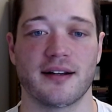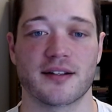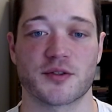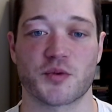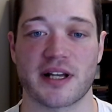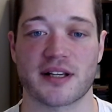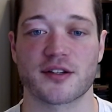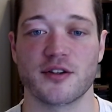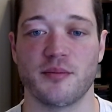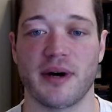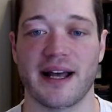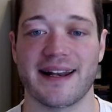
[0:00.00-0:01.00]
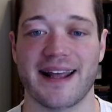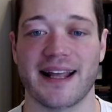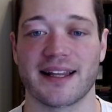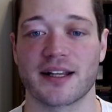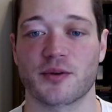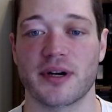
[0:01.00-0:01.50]
is rescued by an
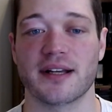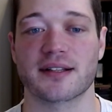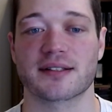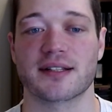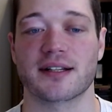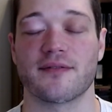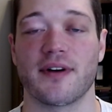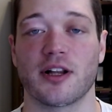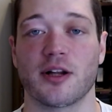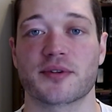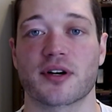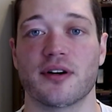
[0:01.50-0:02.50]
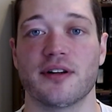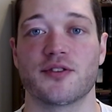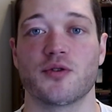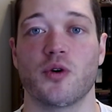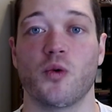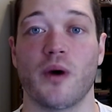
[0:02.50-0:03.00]
alien race that develops her
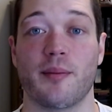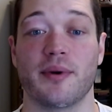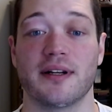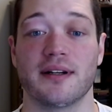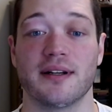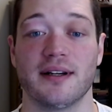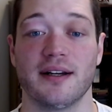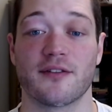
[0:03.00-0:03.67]
into a weapon